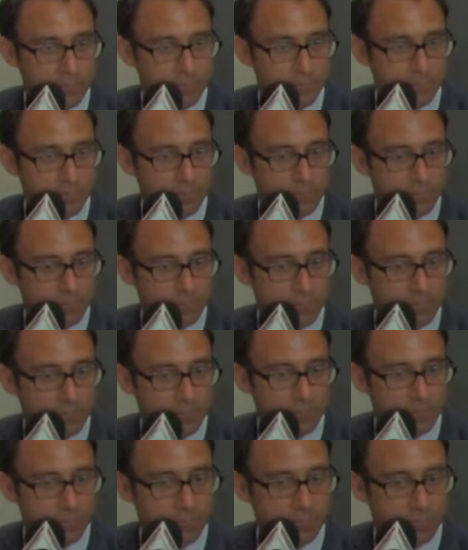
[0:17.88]

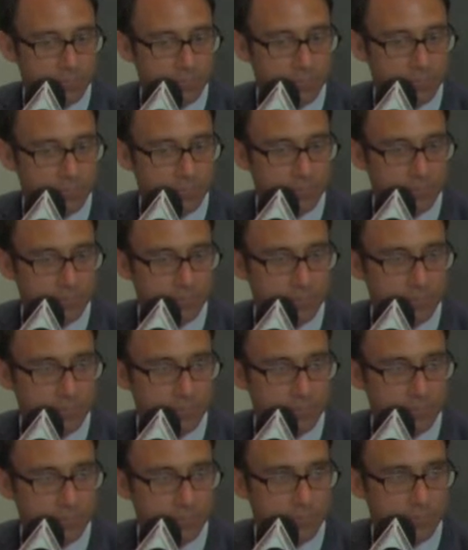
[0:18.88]

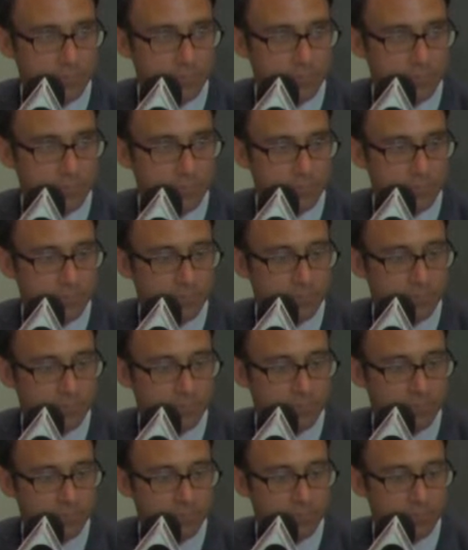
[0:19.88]

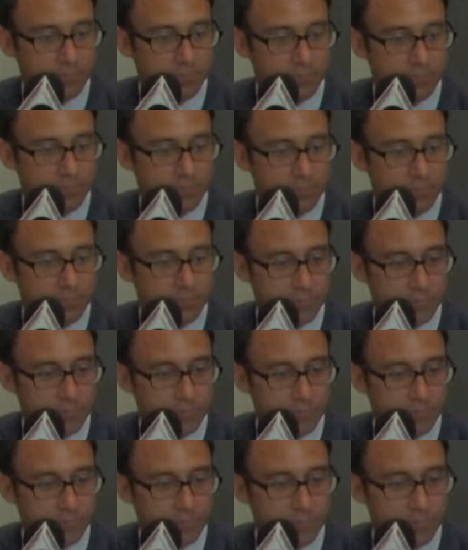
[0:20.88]

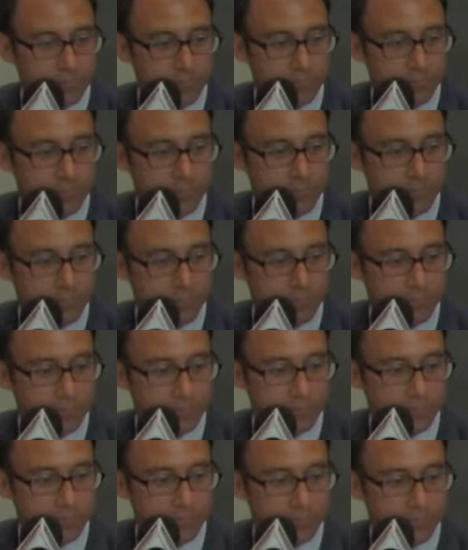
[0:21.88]

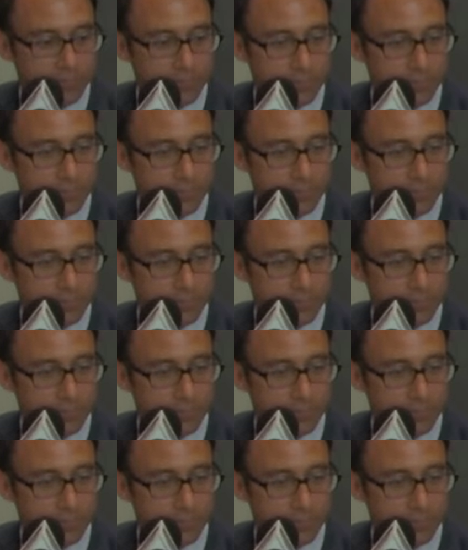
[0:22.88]
(silent)